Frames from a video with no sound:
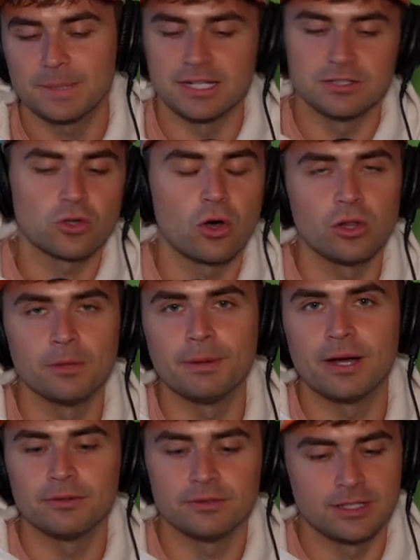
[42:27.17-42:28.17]
And it's all
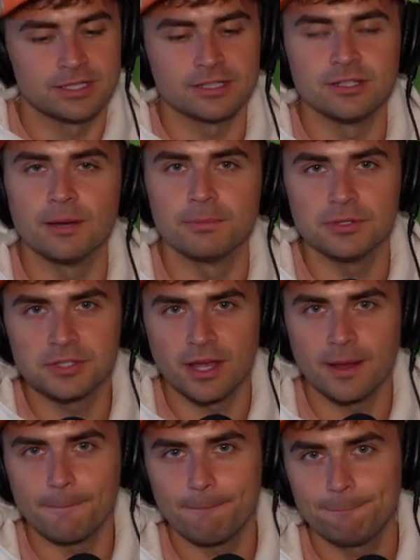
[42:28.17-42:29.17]
about, it's a numbers
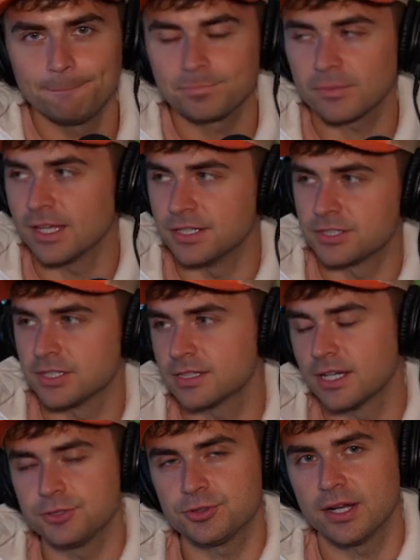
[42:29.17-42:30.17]
game. It's
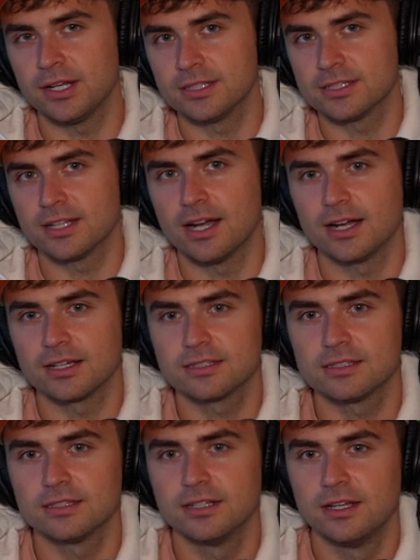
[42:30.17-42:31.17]
just like trading
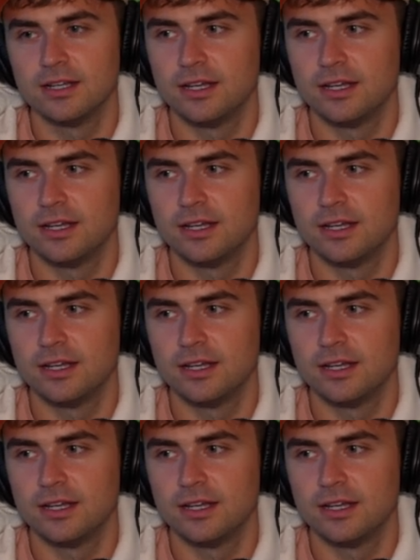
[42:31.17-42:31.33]
stocks.